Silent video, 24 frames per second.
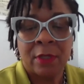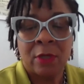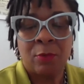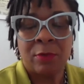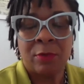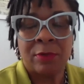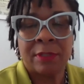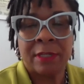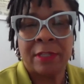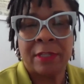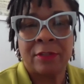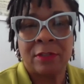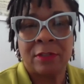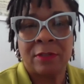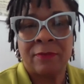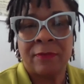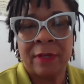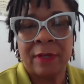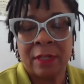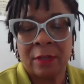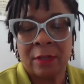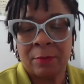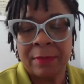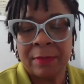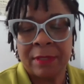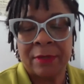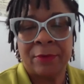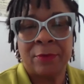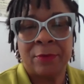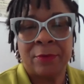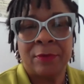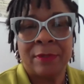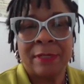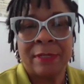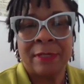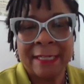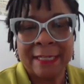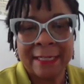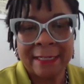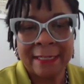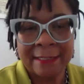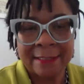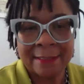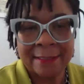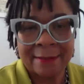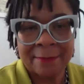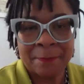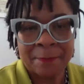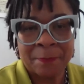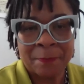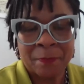with other developmental needs.